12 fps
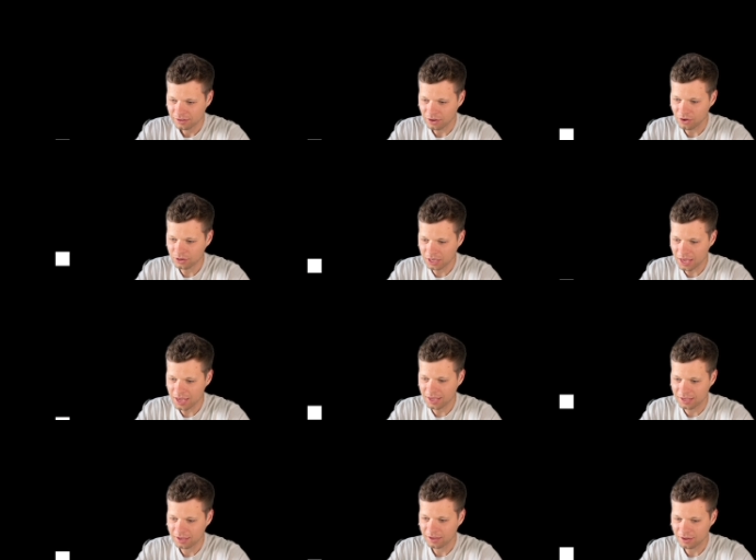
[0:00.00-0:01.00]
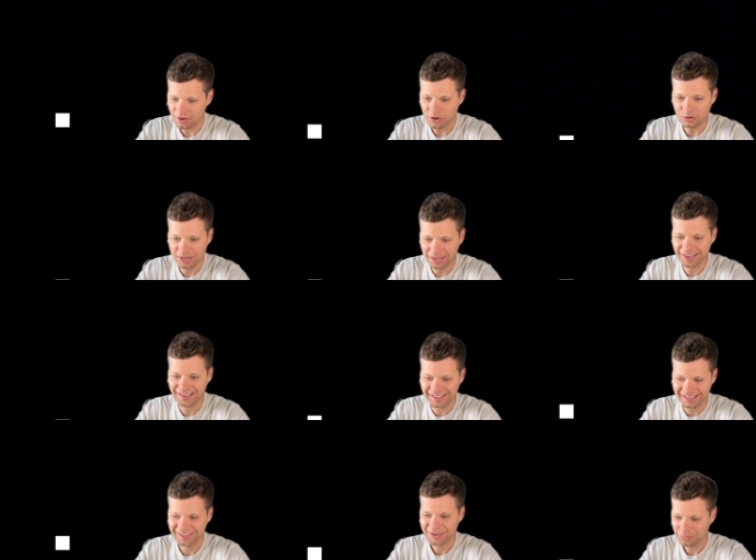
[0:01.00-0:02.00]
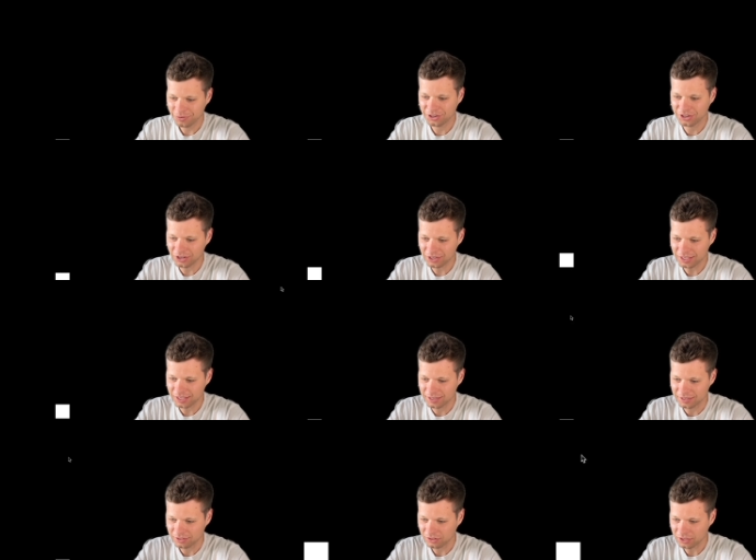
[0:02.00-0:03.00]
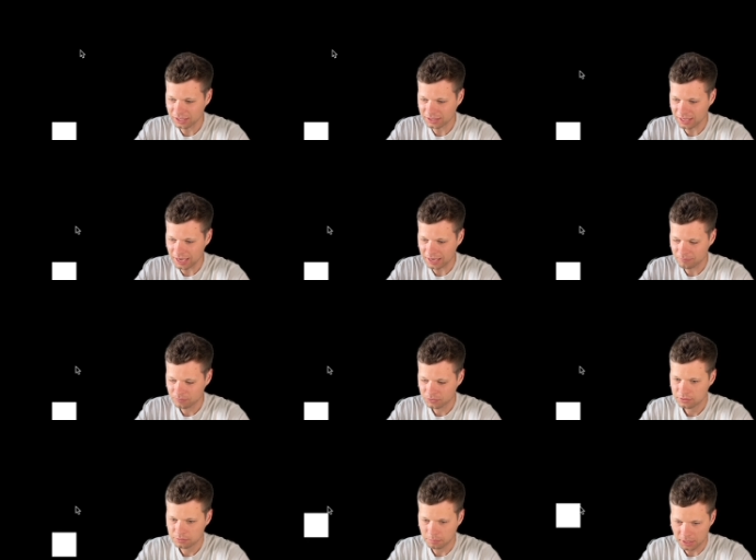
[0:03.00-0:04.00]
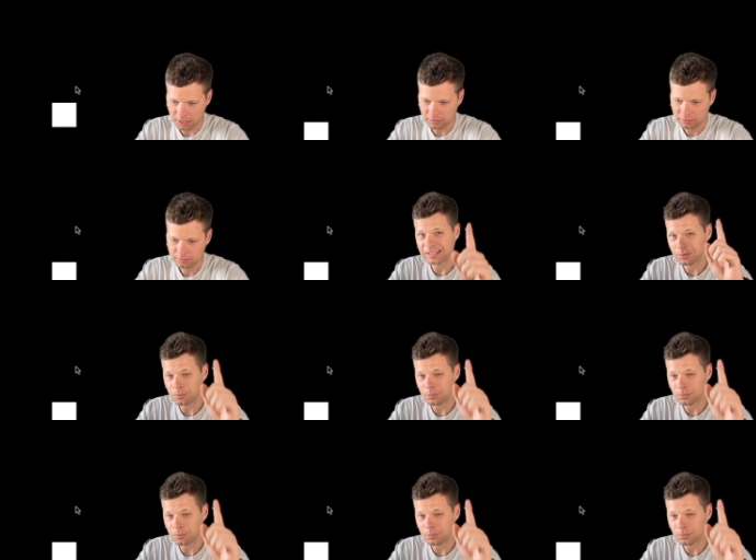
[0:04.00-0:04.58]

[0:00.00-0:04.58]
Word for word: Okay. Okay. We're cooking. Look at that. Space.